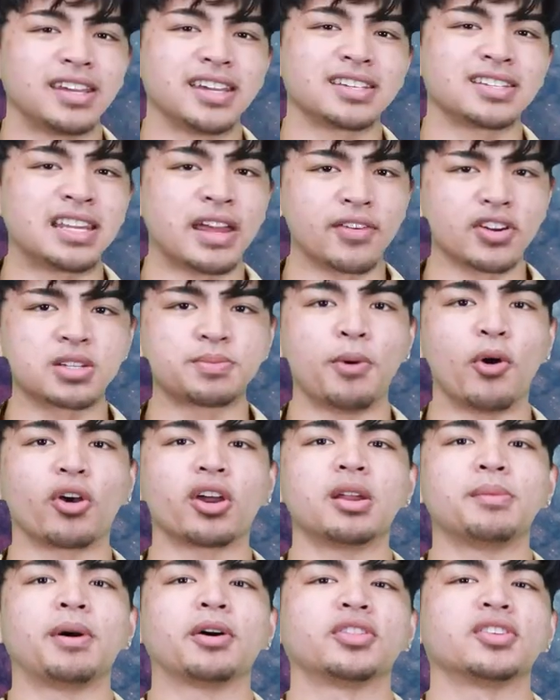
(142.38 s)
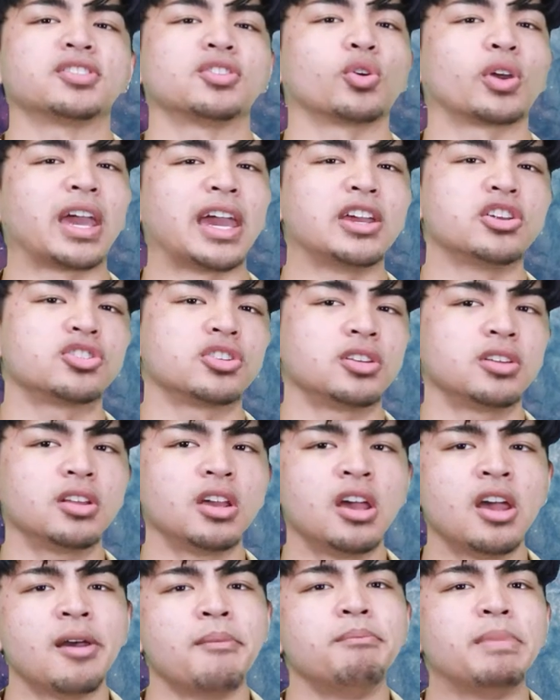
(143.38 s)
He has never spoken about this occasion,
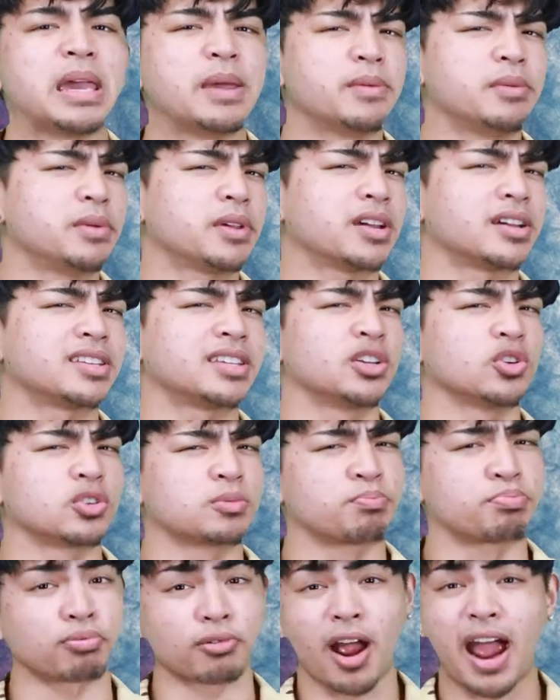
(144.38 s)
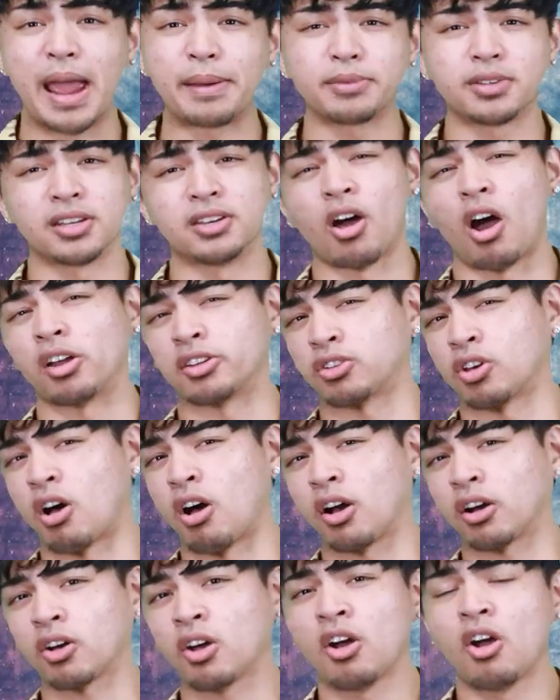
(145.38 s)
maybe because he was bribed to not
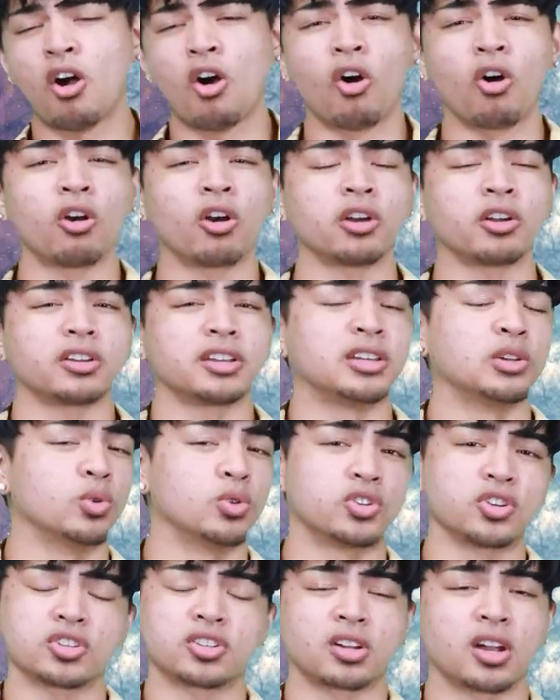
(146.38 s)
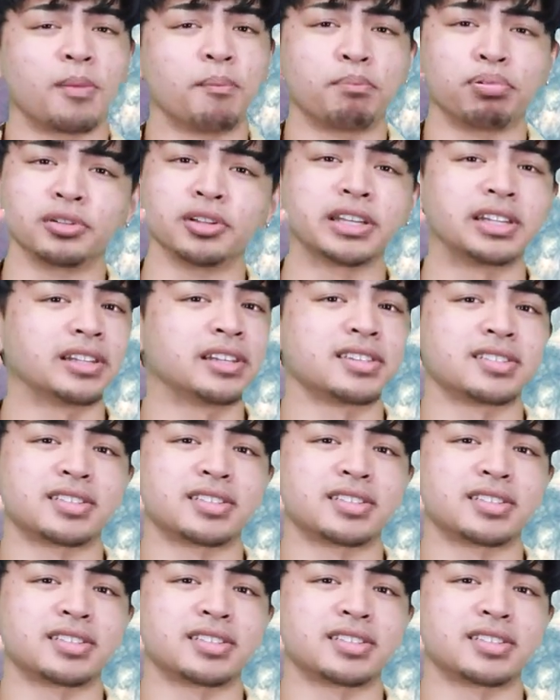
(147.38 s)
talk, or he was just completely